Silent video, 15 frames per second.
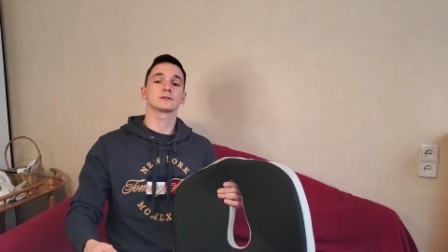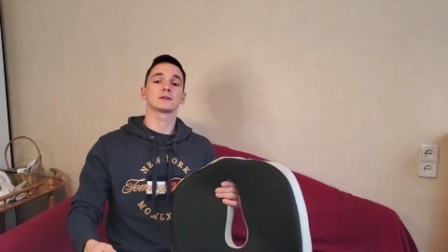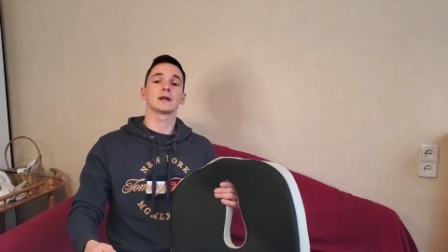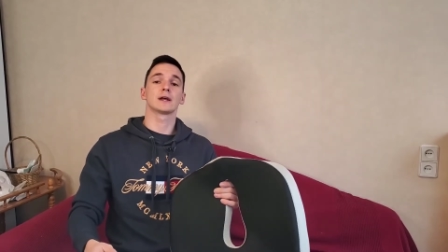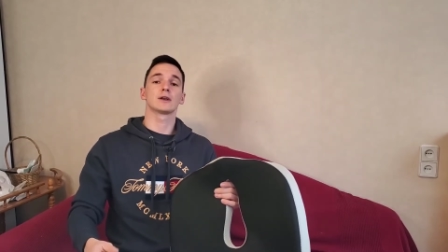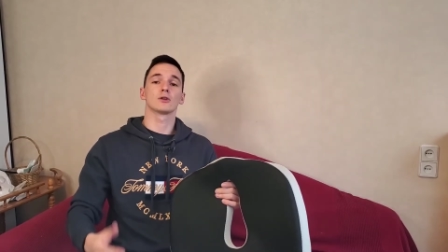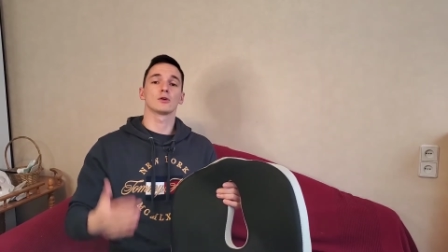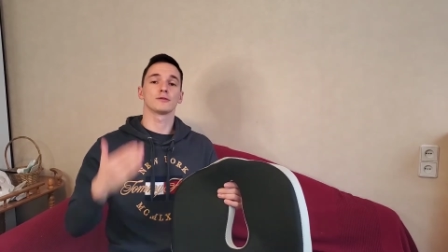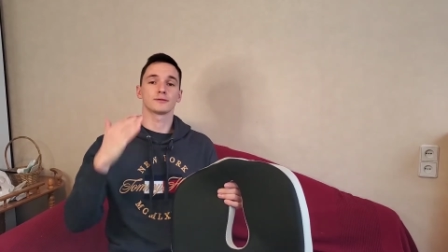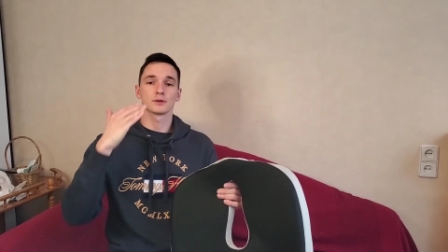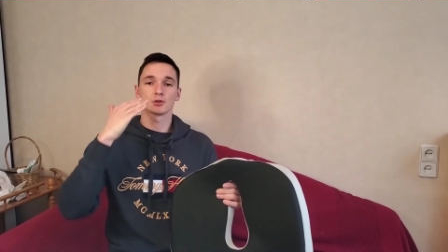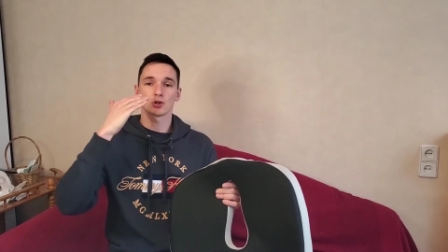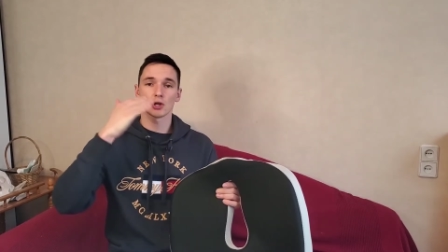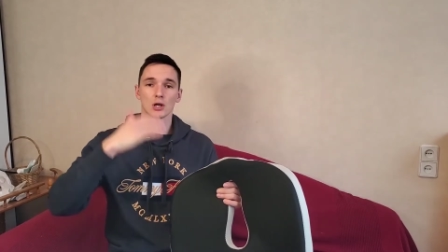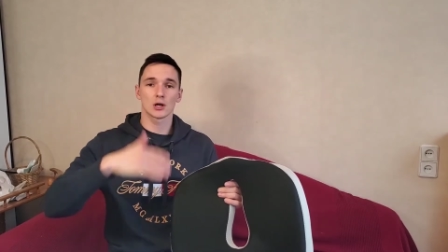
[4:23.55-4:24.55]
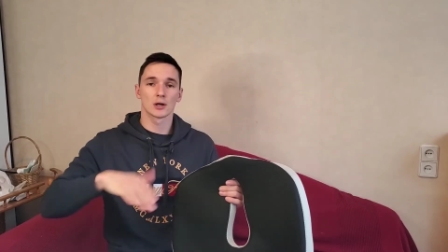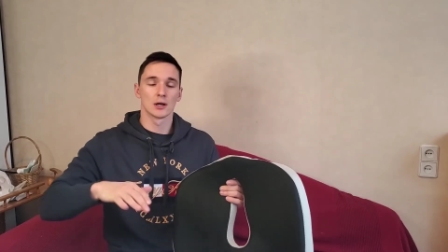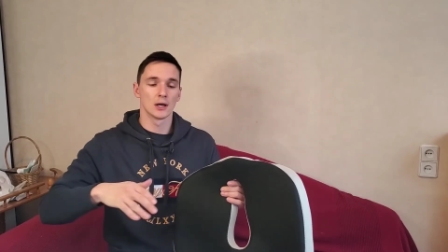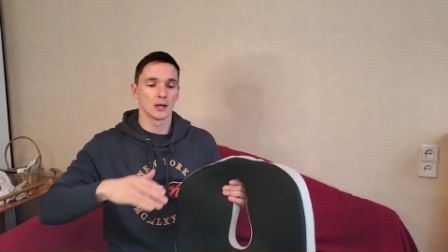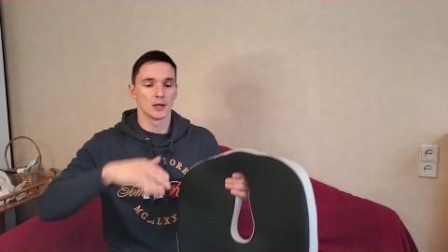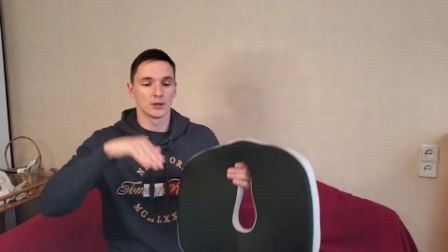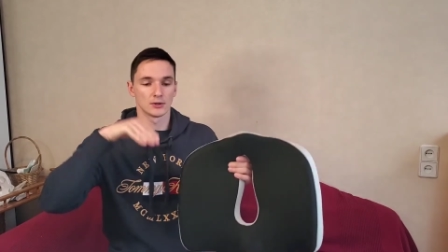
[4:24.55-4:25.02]
sliding off the chair
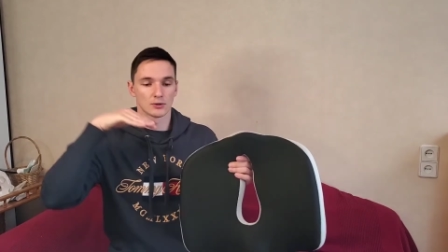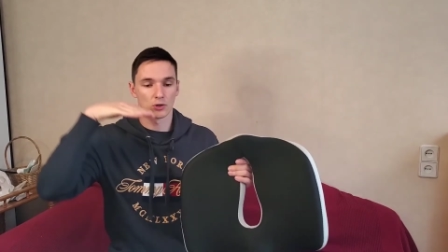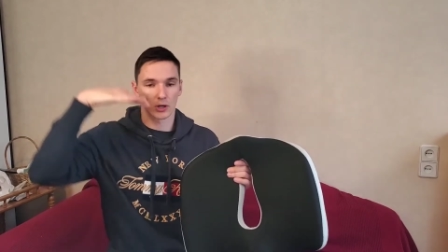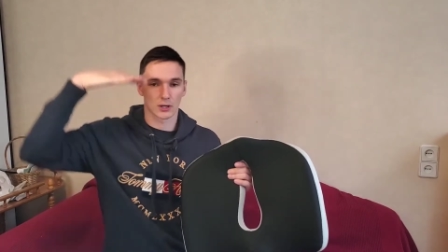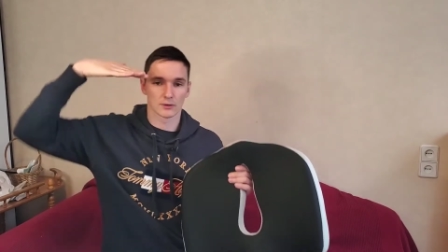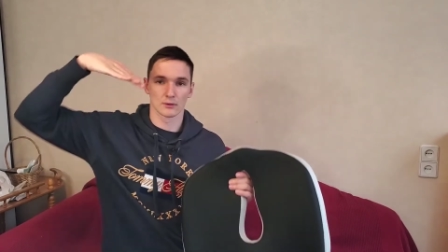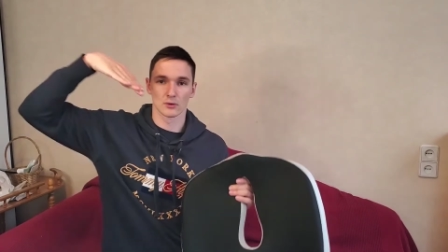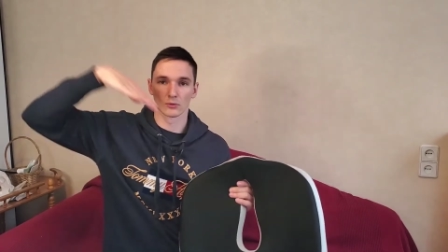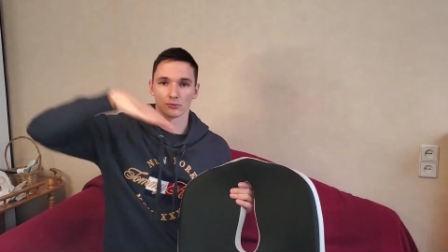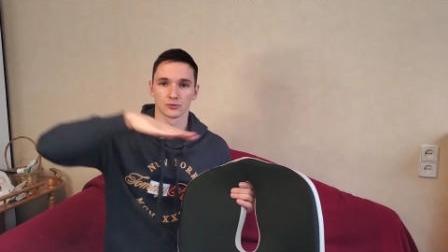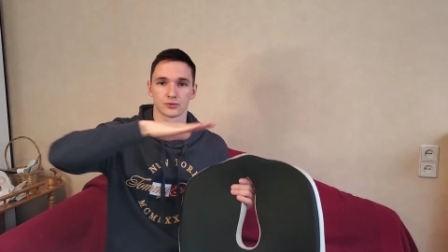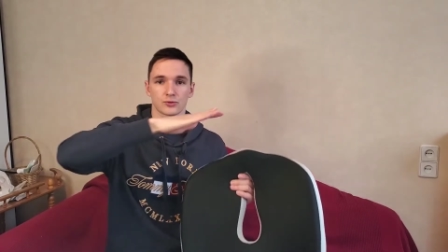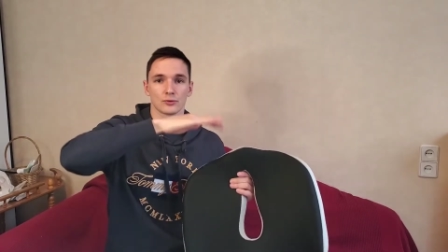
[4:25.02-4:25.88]
you kind of go